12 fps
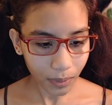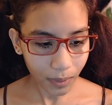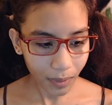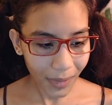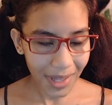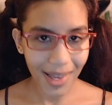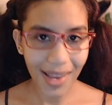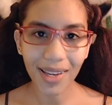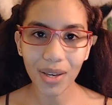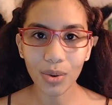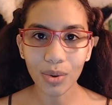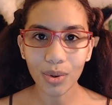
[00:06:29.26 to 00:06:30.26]
thank
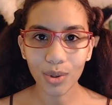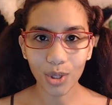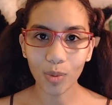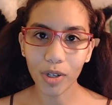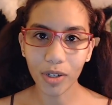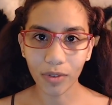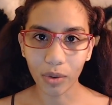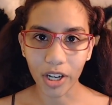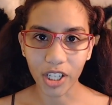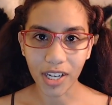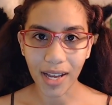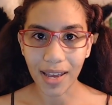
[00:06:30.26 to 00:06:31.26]
you so much for
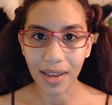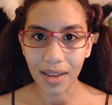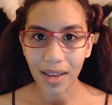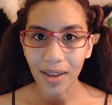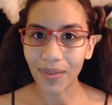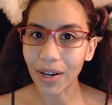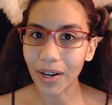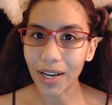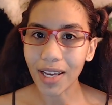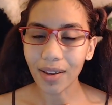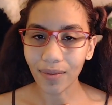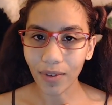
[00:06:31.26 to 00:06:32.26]
watching. I very,
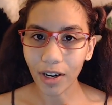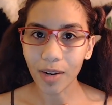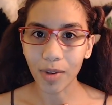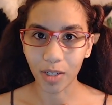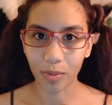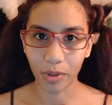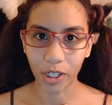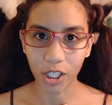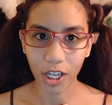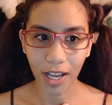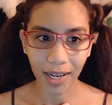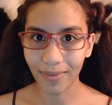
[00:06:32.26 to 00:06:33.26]
very much
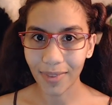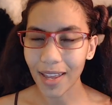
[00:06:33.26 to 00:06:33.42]
appreciate it.